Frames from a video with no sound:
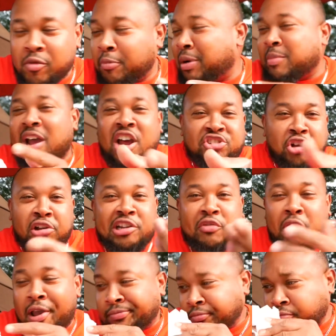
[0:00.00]
I'm gonna ask y'all
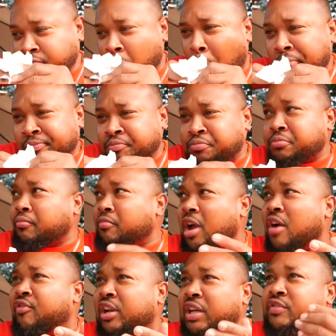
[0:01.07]
anyway. I
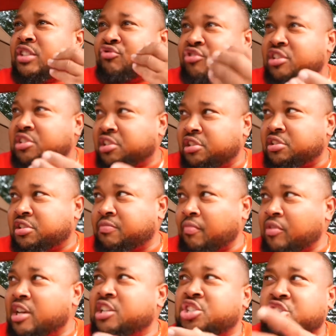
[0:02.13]
feel like if it's viscous,
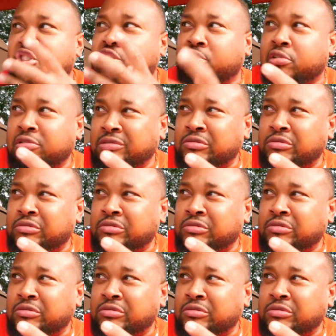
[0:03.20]
it's thicker.